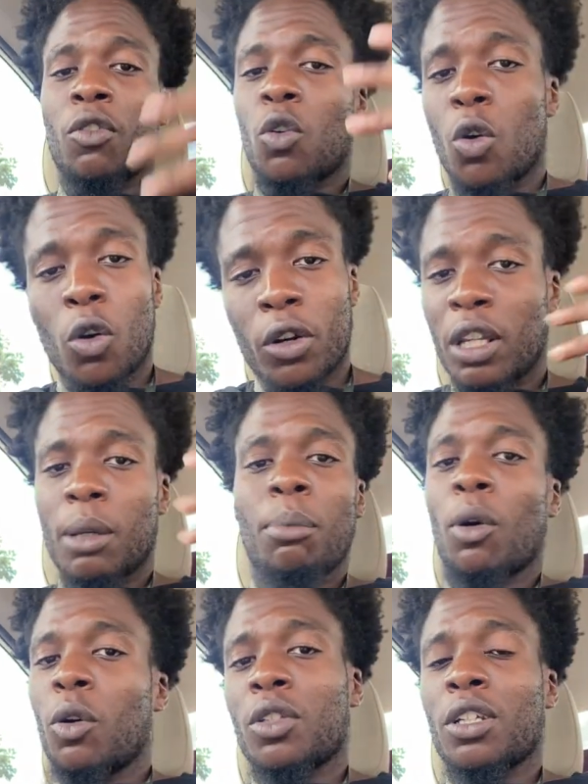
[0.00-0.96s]

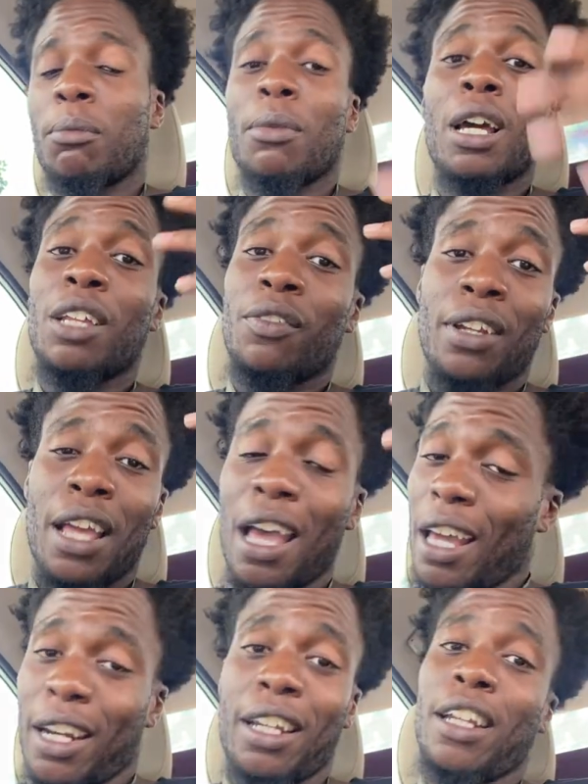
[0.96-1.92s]
I'm not even
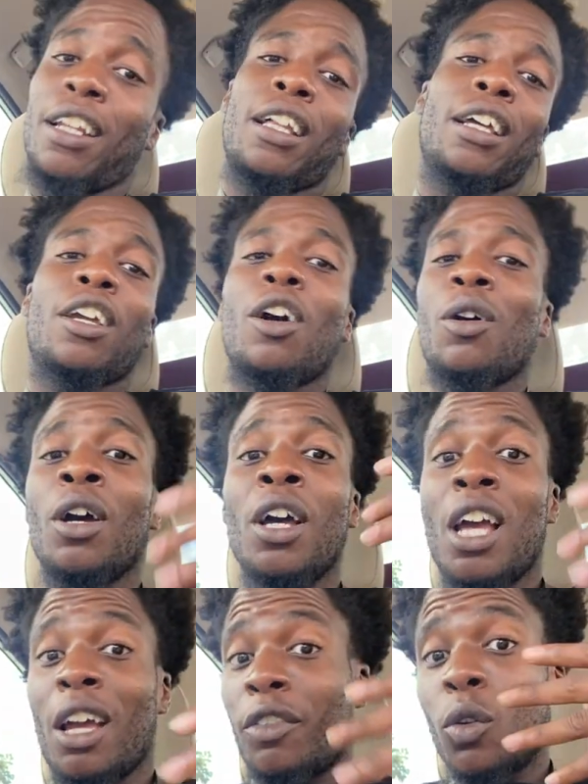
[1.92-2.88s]
editing. Like, yo,
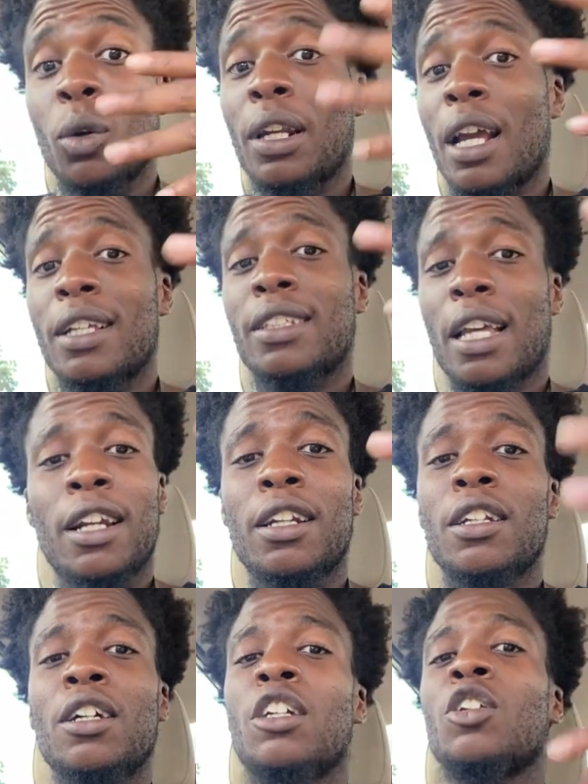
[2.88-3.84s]
if you a nice
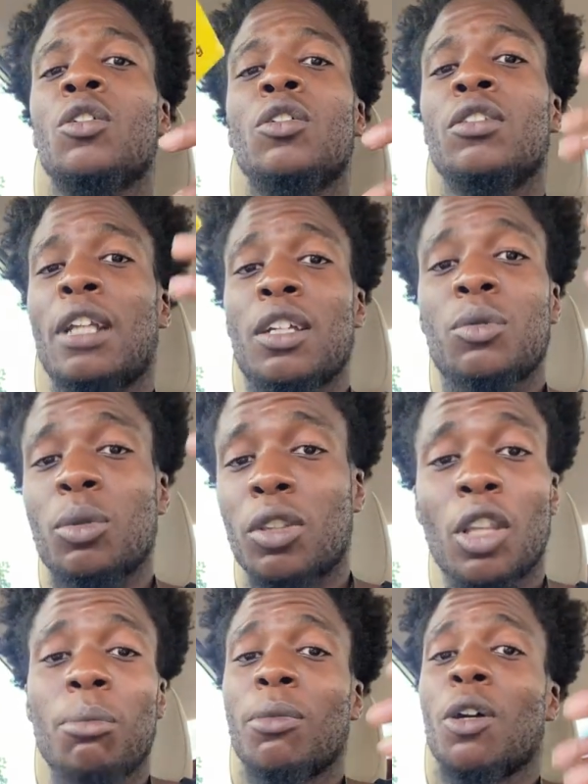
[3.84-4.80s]
editor, you nice with
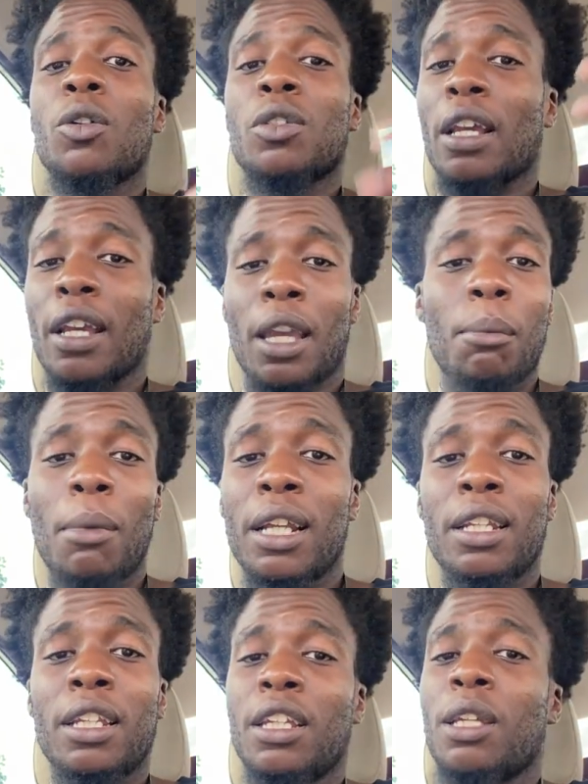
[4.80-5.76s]
thumbnails, like hit my
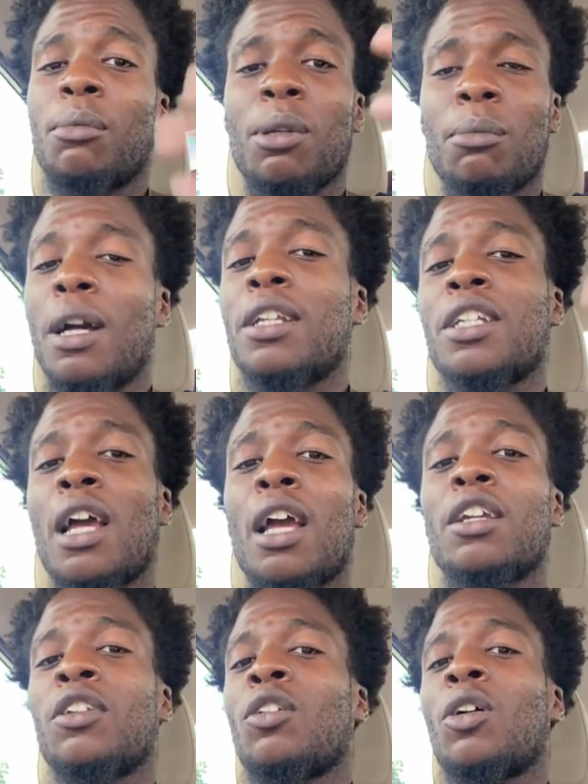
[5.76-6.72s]
DM, hit my
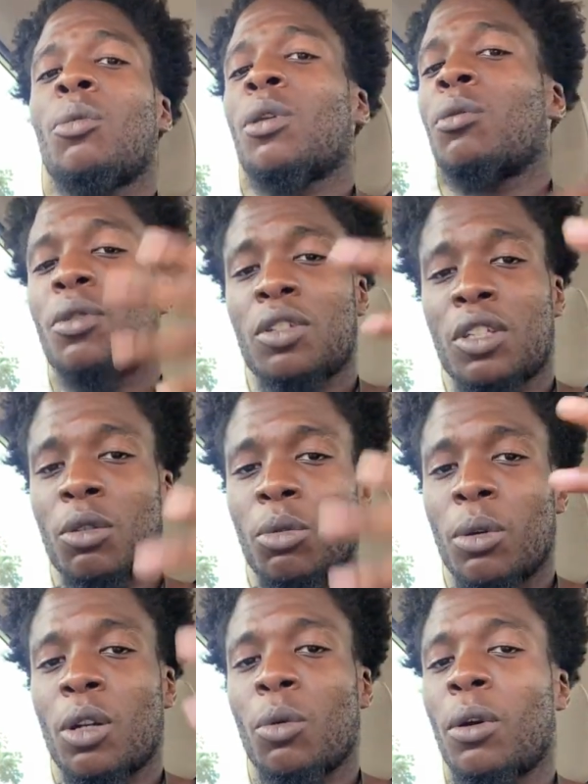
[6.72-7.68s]
jack, you know what I mean? We can see what
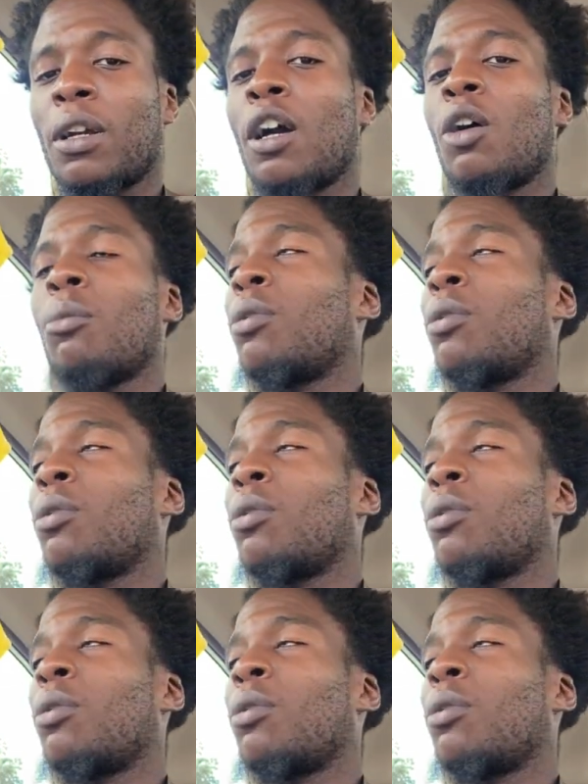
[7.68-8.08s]
we can work out.